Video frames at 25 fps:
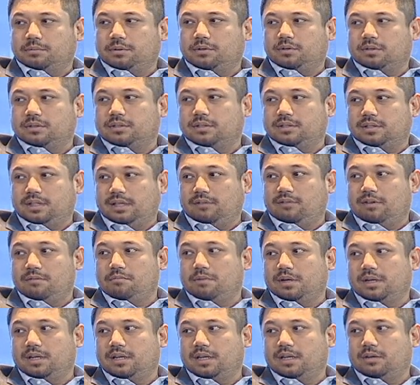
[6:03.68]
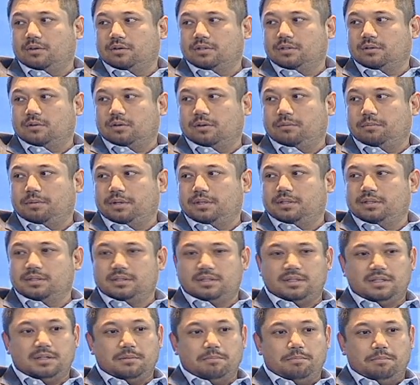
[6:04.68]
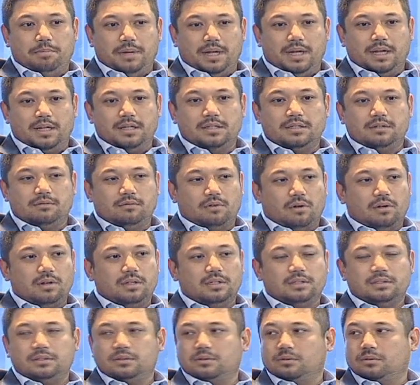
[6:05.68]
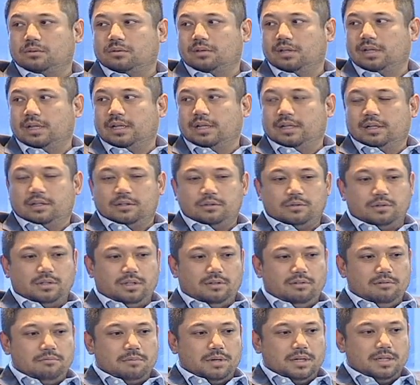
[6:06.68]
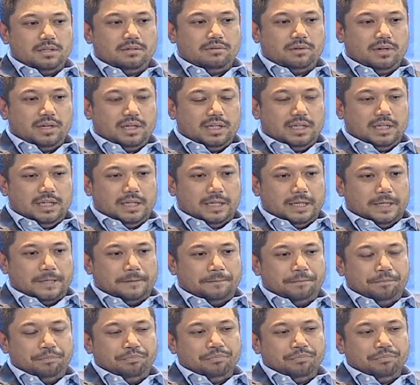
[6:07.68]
is because the TV money that goes into the Olympics is in the billions of dollars. So, so TV money is very key.